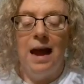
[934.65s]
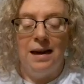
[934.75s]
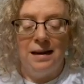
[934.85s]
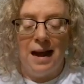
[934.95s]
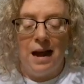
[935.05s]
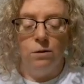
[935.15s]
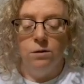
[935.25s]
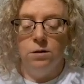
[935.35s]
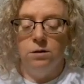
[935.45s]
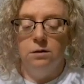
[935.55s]
and
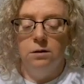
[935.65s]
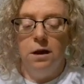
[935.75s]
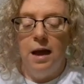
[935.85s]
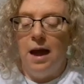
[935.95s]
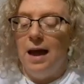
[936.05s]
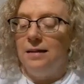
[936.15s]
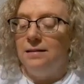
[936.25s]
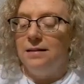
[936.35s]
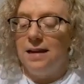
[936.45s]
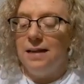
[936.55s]
doubt and
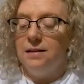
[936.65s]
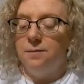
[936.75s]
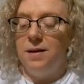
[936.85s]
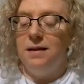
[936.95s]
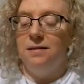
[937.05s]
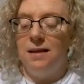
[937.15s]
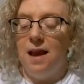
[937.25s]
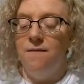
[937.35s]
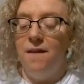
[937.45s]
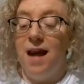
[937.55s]
sets me
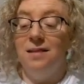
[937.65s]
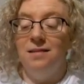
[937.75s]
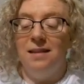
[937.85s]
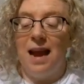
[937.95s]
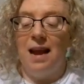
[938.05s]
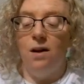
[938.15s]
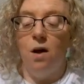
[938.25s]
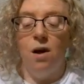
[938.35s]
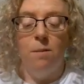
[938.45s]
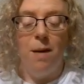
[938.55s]
safe and sane
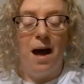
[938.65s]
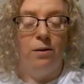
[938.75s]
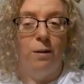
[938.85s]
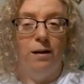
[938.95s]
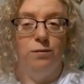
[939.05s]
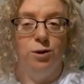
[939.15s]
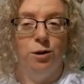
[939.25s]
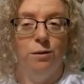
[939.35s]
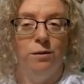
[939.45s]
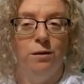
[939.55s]
on the pathway of
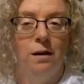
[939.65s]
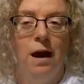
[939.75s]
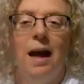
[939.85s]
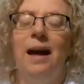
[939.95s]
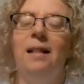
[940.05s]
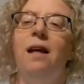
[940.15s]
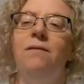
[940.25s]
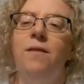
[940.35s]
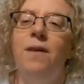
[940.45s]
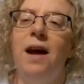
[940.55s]
truth. And I
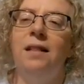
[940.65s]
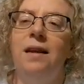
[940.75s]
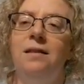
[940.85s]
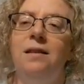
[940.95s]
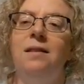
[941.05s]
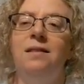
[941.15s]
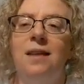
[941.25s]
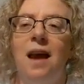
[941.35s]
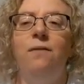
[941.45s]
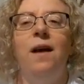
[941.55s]
love the fact that he says
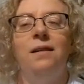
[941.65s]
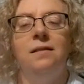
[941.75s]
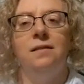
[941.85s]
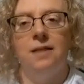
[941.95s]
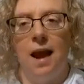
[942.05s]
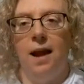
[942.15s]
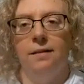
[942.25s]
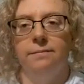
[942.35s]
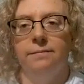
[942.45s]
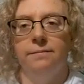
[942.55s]
safe and sane.
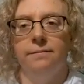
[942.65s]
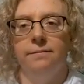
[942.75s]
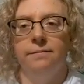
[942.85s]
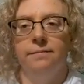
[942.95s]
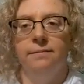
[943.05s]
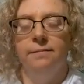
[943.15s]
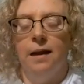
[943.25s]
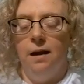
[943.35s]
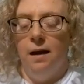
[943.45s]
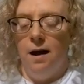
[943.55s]

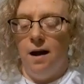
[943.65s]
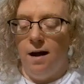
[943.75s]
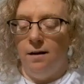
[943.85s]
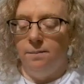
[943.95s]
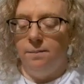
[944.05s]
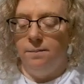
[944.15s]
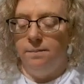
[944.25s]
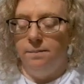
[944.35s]
Um,